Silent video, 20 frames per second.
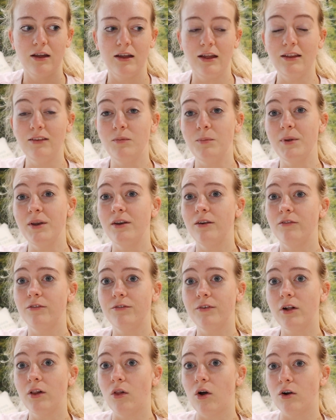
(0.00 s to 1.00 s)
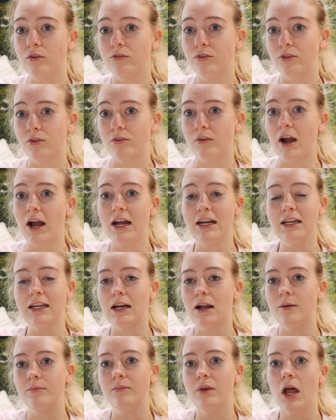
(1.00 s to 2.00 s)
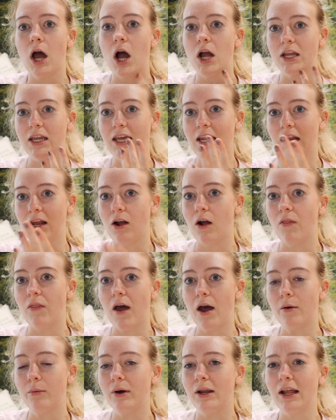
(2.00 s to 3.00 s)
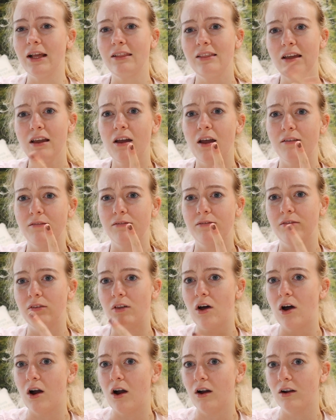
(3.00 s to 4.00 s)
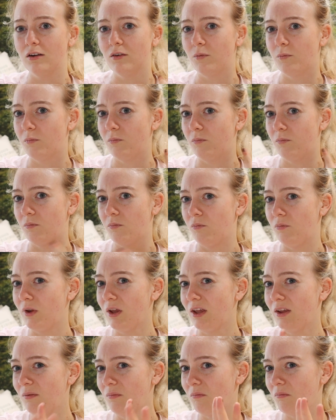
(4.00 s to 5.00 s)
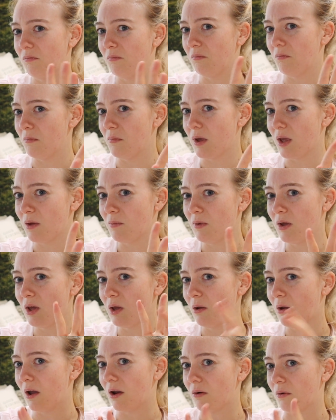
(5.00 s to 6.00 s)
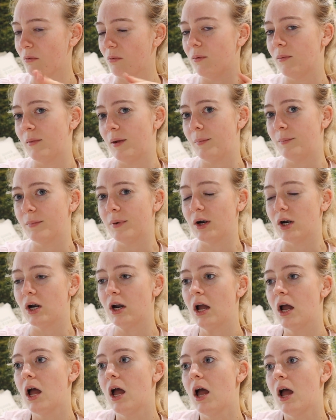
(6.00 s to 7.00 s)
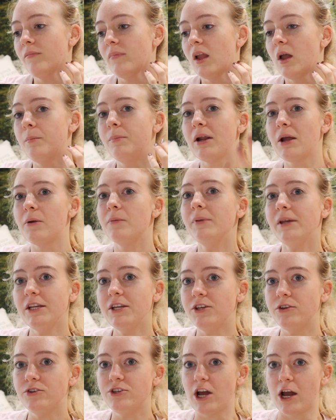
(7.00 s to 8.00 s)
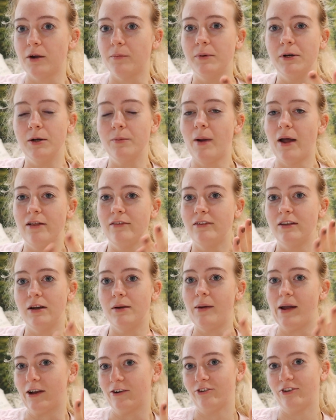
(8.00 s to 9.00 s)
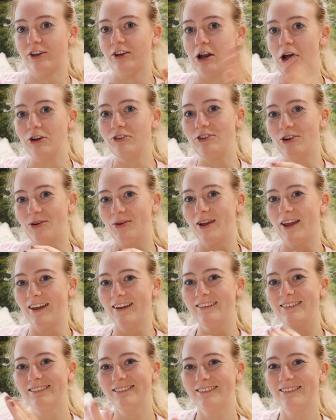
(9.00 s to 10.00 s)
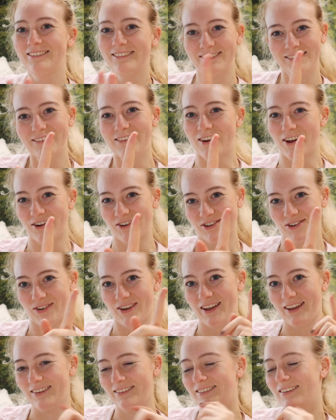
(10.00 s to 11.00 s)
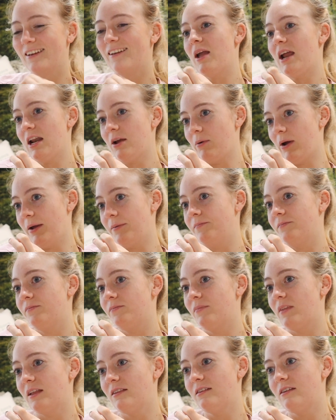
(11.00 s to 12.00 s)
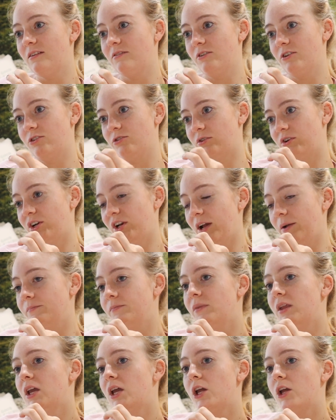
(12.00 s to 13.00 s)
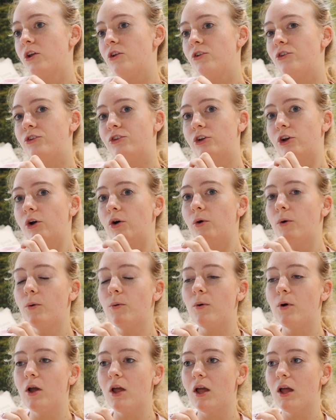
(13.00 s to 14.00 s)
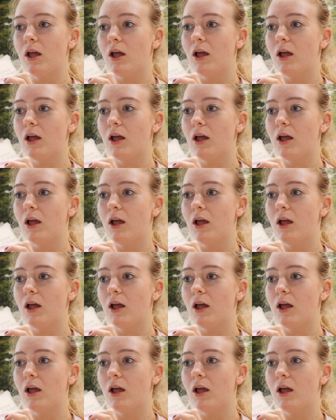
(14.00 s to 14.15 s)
been along for the ride, and I'm not kidding on that one. I think I vlogged it, maybe, I don't remember. But anyway, me and Hugh Jackman are buds, and I'm actually not joking. Not joking. Anyway, that's a different story time. So